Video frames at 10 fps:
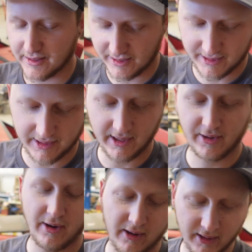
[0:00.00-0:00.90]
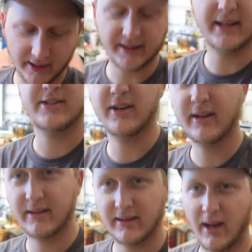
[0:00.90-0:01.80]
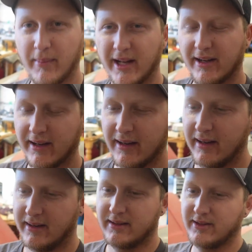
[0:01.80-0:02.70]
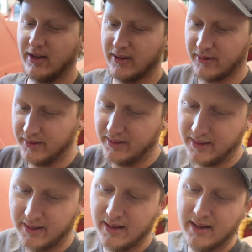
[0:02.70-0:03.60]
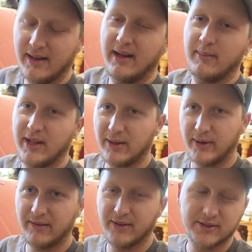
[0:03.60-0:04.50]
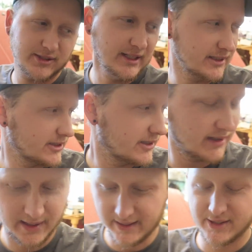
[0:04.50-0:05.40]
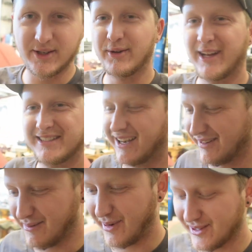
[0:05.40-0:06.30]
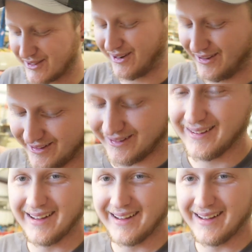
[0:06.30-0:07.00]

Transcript: seats in the other car are a lot nicer, a lot better. So I'm glad we have those seats. It's so nice having a parts car though.